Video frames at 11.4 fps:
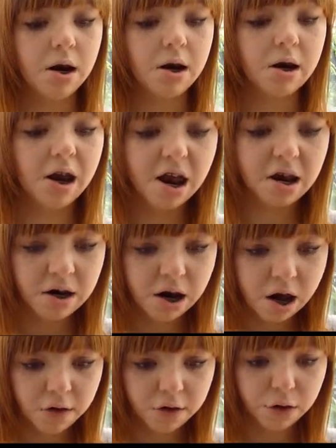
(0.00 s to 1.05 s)
And again,
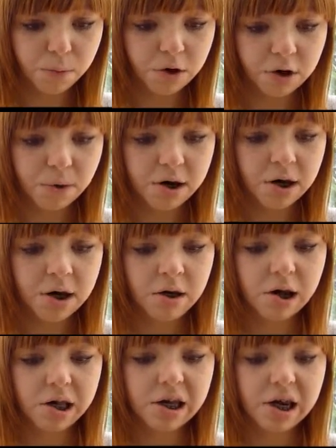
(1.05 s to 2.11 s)
top ones went in
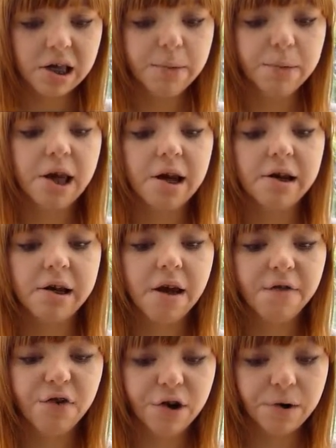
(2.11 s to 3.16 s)
nice and easy without any
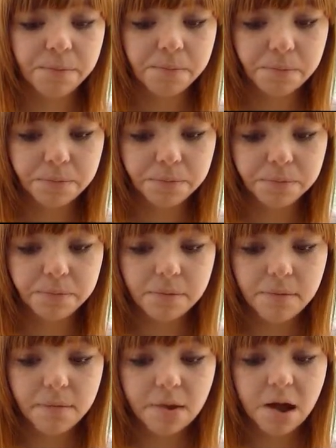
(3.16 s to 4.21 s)
effort.
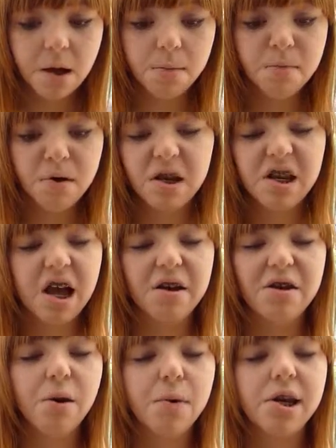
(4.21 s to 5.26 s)
And
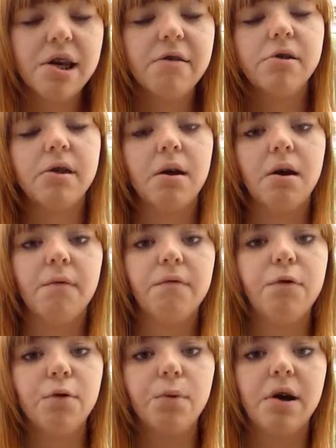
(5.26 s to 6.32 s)
yeah, nowhere near as
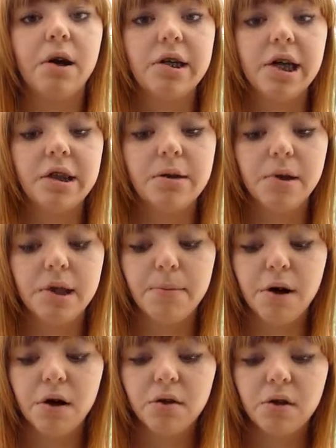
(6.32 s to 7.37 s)
uncomfortable as when I'd had them in the
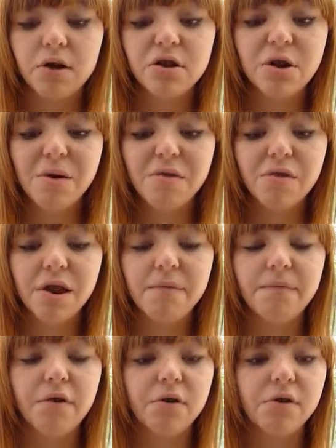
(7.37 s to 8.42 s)
past. I don't know where all
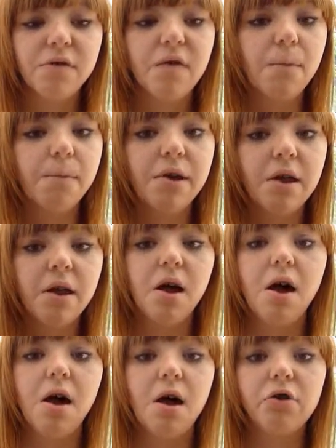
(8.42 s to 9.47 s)
them vlogs have gone, but
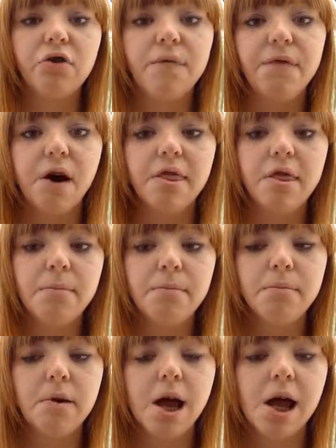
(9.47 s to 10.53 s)
I'll try and find
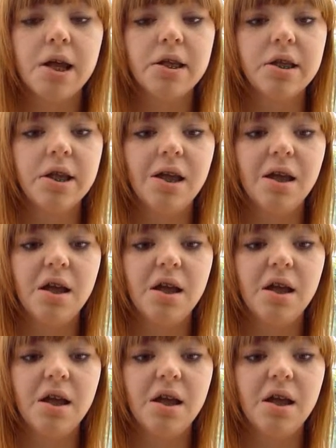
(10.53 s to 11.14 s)
them, and